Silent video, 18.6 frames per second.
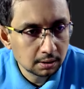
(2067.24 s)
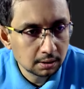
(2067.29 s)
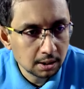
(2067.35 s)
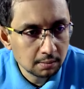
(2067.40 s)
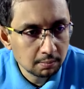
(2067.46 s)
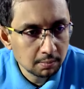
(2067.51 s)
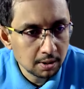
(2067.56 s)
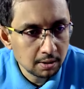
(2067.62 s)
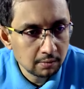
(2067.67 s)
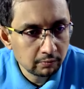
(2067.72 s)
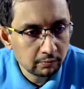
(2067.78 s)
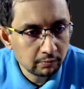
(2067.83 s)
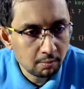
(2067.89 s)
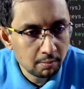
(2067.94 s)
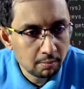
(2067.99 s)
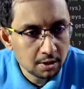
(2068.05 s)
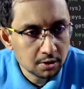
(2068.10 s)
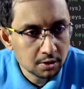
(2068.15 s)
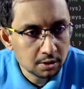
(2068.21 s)
get my
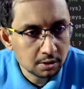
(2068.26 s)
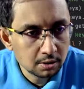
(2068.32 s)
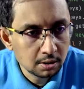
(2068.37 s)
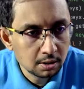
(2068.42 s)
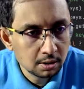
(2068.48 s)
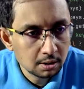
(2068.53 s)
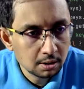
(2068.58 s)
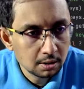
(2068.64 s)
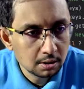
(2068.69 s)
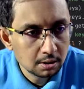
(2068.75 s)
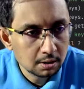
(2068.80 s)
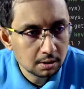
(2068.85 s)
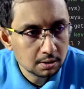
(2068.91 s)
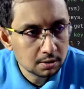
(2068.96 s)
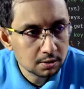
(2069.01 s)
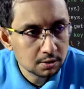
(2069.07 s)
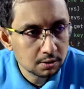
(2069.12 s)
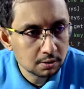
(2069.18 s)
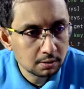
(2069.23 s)
information.
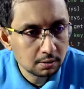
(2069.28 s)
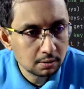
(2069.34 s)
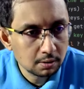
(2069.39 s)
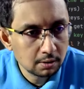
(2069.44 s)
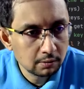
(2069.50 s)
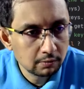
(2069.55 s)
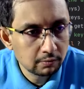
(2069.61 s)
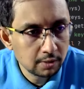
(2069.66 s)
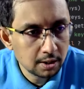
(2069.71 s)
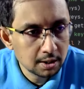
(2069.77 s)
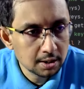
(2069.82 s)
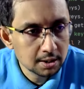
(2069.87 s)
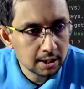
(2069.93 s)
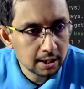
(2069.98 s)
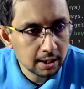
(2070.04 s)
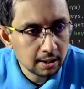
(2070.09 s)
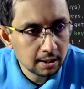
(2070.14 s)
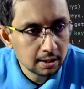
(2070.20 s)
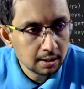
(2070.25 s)
So if, let's
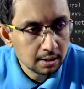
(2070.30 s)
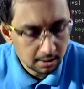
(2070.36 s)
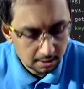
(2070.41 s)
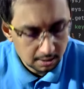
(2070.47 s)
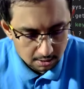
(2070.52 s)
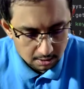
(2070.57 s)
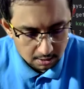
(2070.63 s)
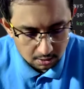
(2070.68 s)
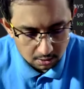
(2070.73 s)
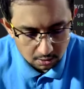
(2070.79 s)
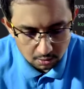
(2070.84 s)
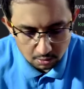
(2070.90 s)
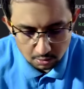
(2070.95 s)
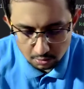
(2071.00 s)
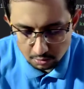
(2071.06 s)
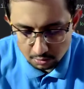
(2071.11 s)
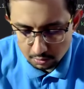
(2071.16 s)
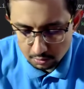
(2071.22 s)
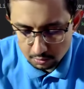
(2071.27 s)
say,
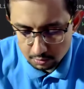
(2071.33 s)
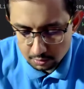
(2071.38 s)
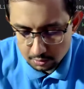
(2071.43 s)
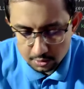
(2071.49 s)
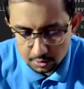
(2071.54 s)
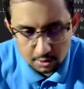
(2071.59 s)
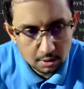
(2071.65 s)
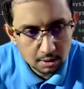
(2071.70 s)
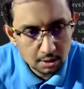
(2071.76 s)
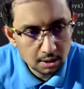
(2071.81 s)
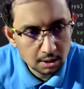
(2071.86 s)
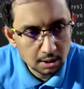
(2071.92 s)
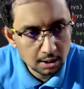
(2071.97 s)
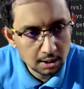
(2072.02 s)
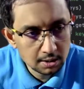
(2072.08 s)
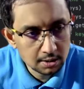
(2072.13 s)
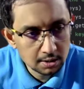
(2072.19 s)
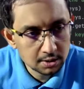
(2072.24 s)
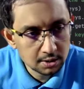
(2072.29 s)
hold,
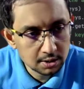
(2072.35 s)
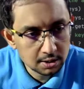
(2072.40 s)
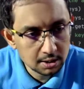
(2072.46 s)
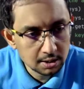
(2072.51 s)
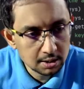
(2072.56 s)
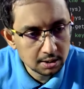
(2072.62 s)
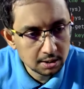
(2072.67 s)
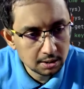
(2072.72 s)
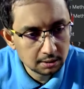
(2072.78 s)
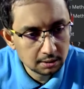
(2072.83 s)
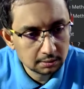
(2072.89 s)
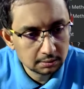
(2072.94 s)
insert,